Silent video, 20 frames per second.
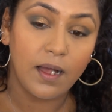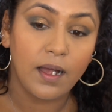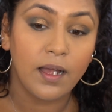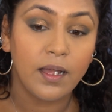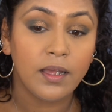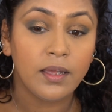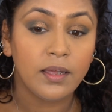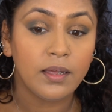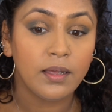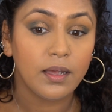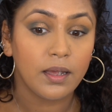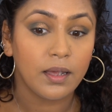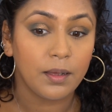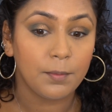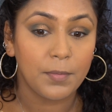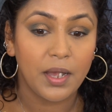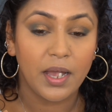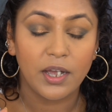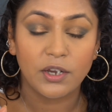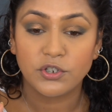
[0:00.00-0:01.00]
I
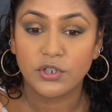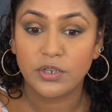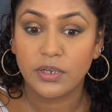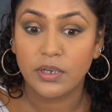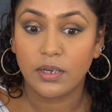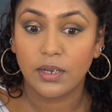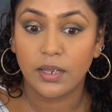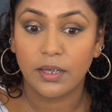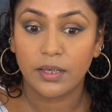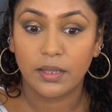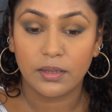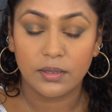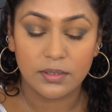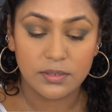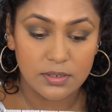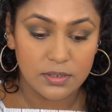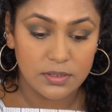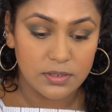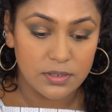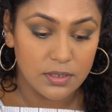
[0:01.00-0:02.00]
am actually liking
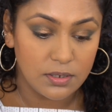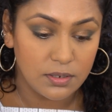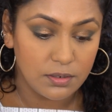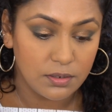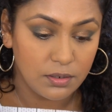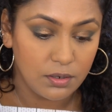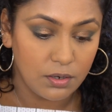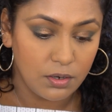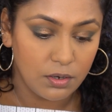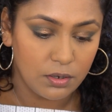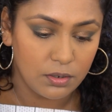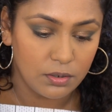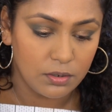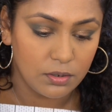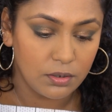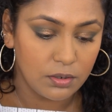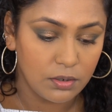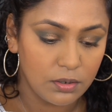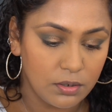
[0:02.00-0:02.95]
this concealer a lot.